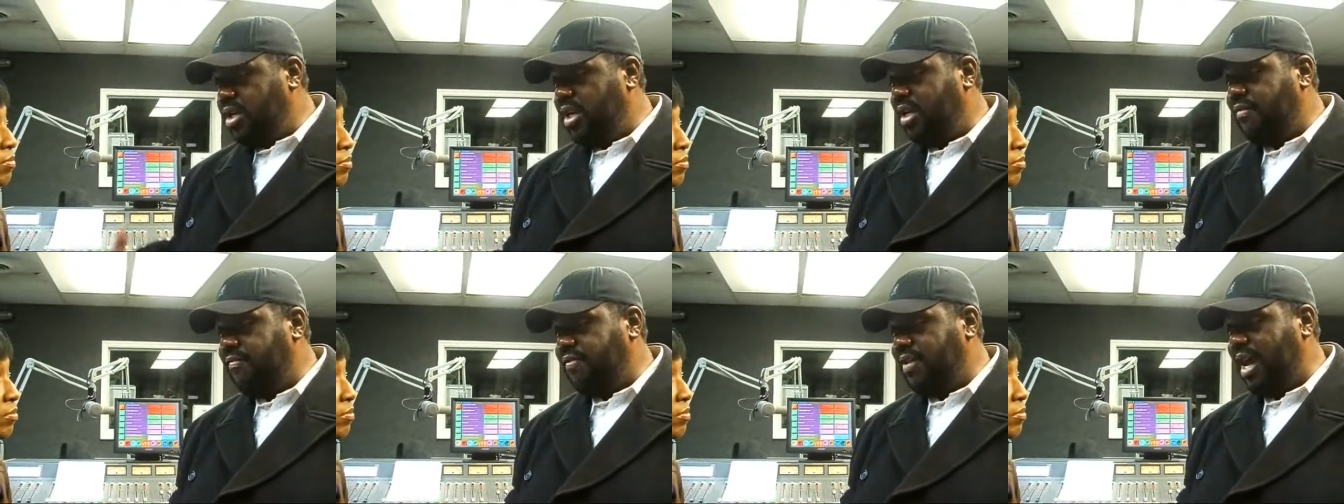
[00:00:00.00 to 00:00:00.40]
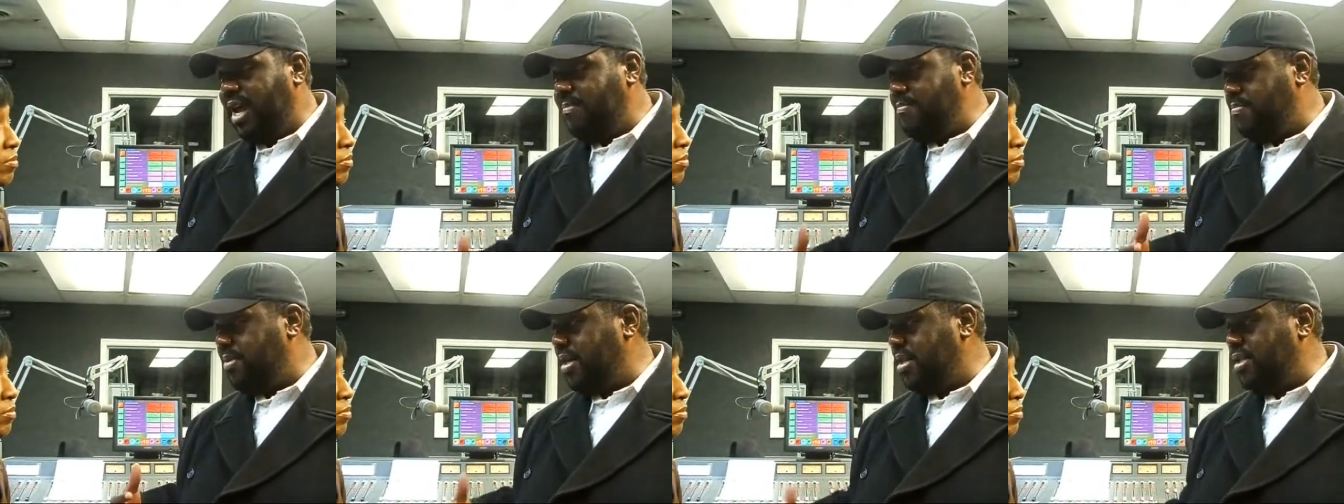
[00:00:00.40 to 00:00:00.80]
you give
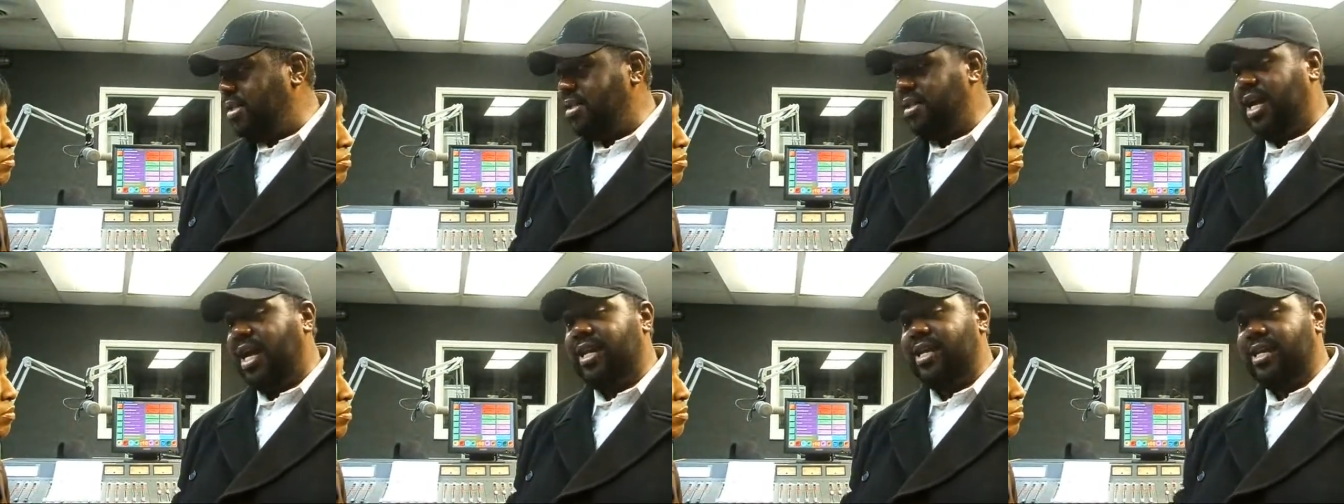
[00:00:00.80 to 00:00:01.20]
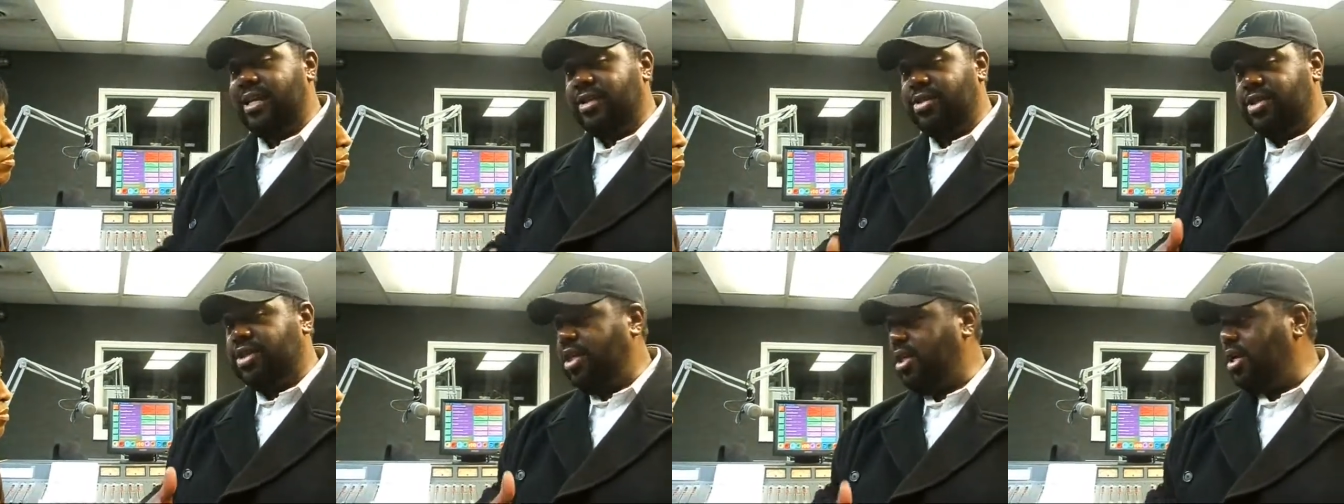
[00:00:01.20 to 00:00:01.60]
that business idea
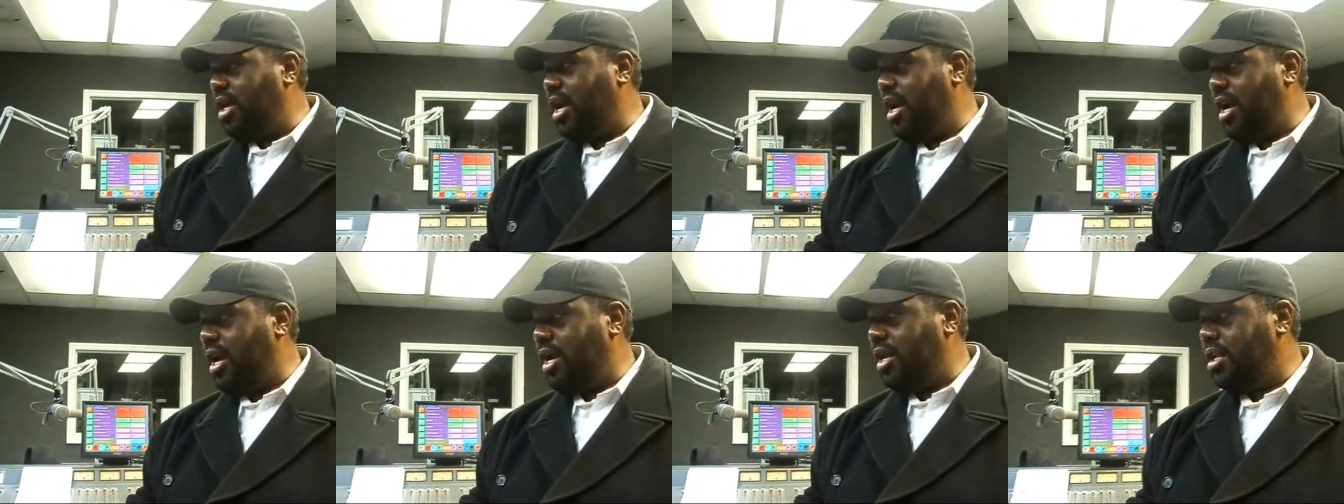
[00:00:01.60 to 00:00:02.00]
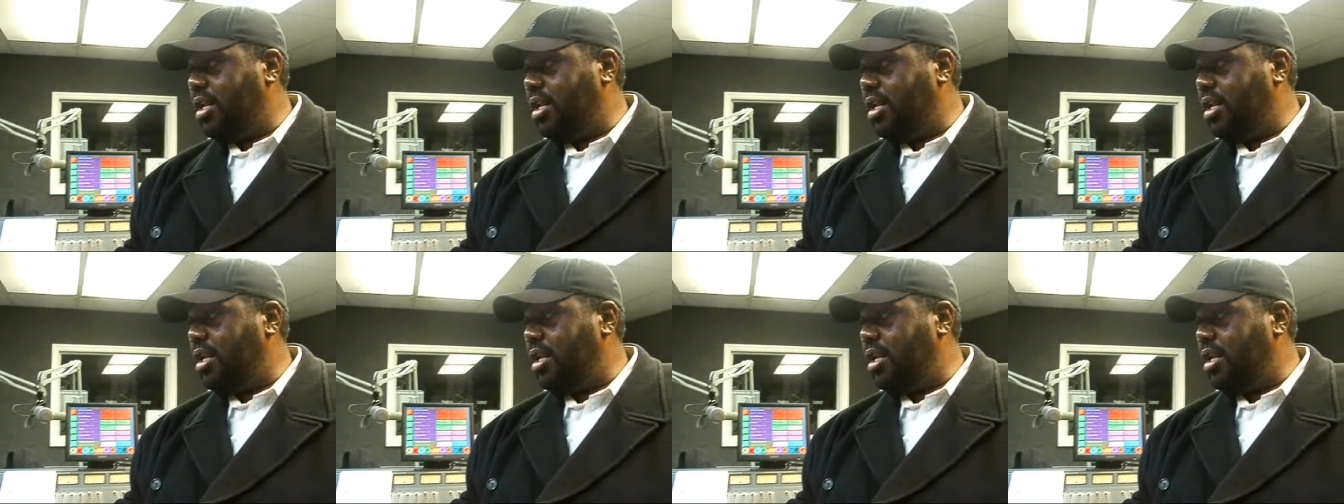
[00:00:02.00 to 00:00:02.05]
to God,